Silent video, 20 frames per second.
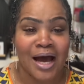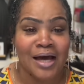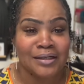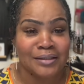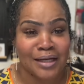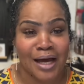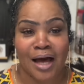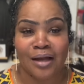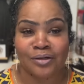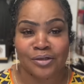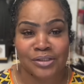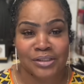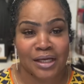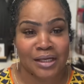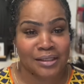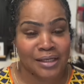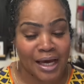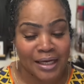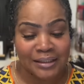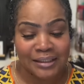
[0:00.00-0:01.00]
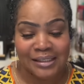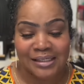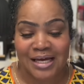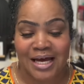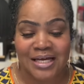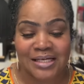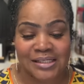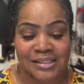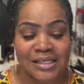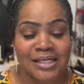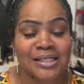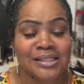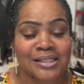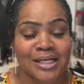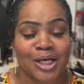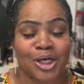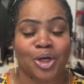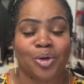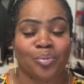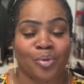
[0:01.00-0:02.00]
$49.99
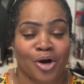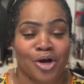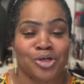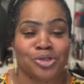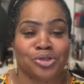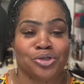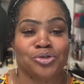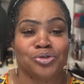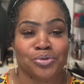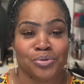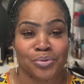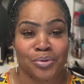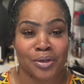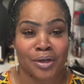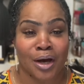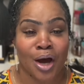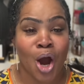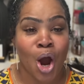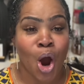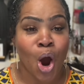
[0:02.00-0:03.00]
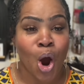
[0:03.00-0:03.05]
in comparison to the